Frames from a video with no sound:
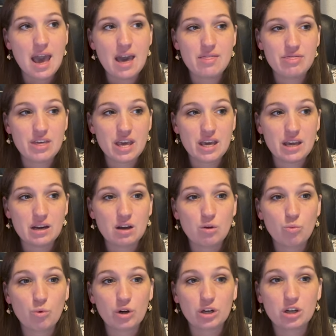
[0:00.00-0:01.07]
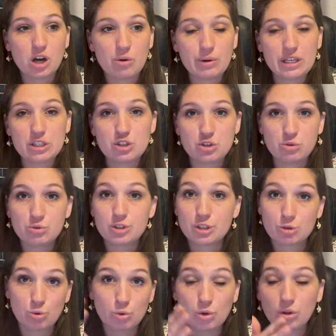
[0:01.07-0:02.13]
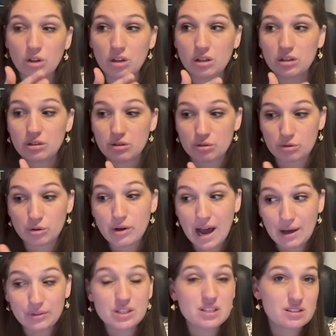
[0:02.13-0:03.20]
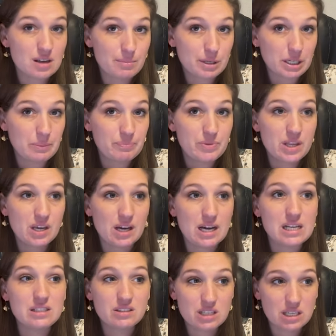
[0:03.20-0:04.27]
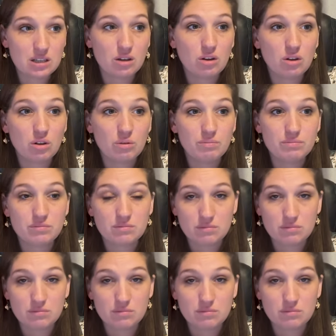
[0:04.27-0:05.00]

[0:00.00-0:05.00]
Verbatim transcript: and then we're going to school throughout the summer until